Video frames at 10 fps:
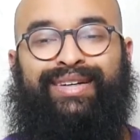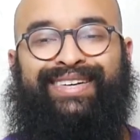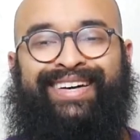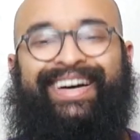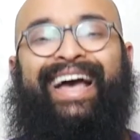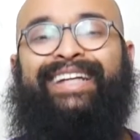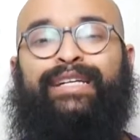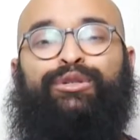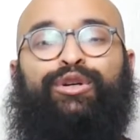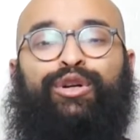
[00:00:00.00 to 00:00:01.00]
anytime
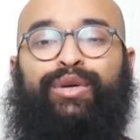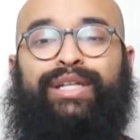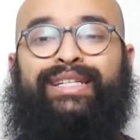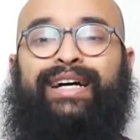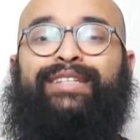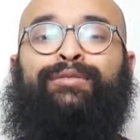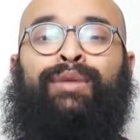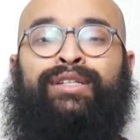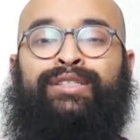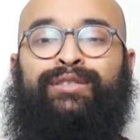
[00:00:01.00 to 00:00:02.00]
you sort of criticize
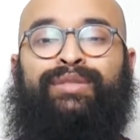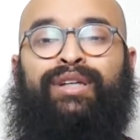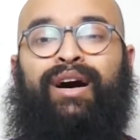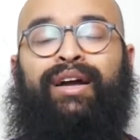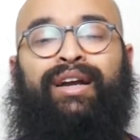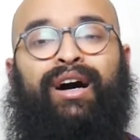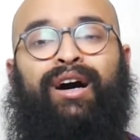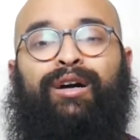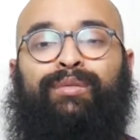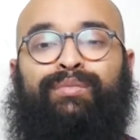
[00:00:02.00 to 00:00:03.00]
Muslims
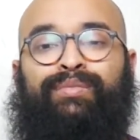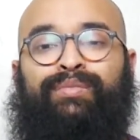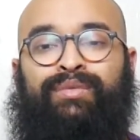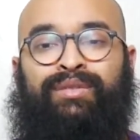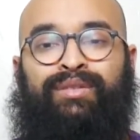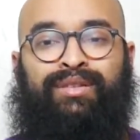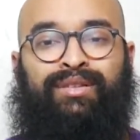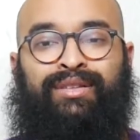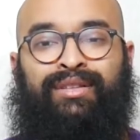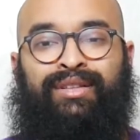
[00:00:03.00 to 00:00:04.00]
on
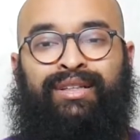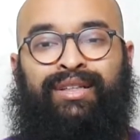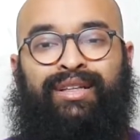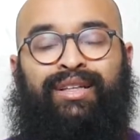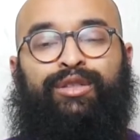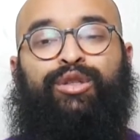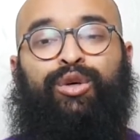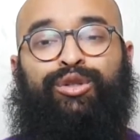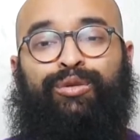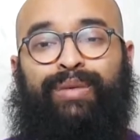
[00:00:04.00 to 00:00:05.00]

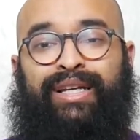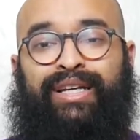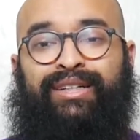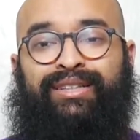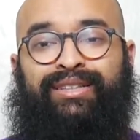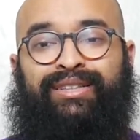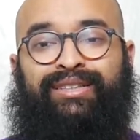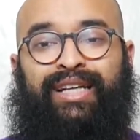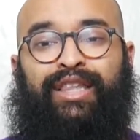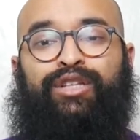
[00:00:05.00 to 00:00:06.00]
social media,
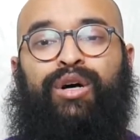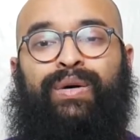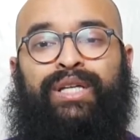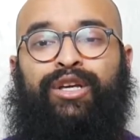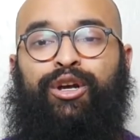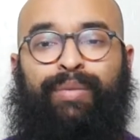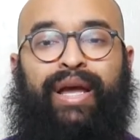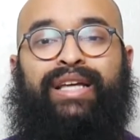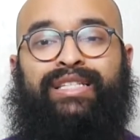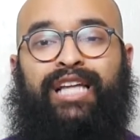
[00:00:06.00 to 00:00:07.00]
like there's always like, you're
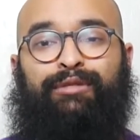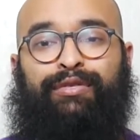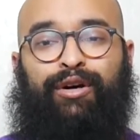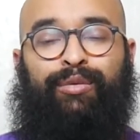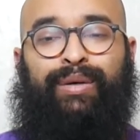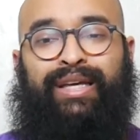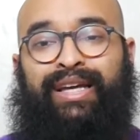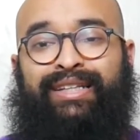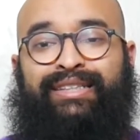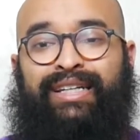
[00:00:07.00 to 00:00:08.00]
being Islamophobic,
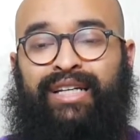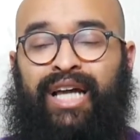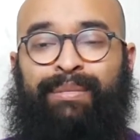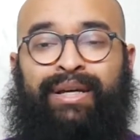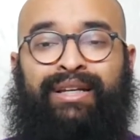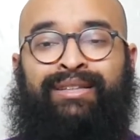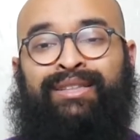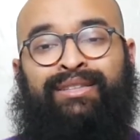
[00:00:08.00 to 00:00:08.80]
and it's like, I mean,